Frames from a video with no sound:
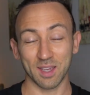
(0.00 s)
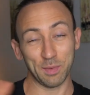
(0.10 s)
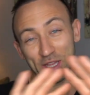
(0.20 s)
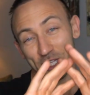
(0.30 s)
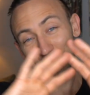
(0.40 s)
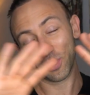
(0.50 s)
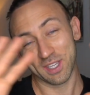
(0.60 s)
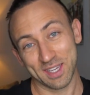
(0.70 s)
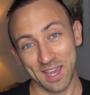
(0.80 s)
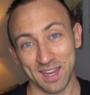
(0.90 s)
I mean,
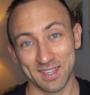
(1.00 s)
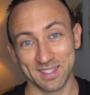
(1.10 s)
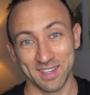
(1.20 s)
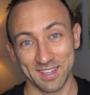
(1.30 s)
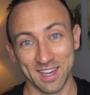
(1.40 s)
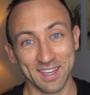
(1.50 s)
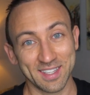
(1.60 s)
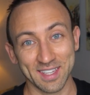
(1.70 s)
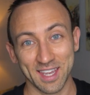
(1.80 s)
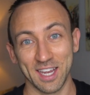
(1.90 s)
literally caked and caked
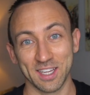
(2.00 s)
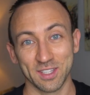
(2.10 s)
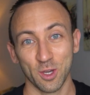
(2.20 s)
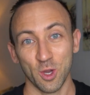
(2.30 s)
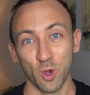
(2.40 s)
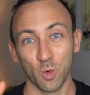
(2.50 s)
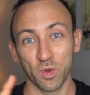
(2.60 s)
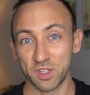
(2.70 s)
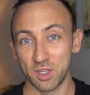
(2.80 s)
and caked with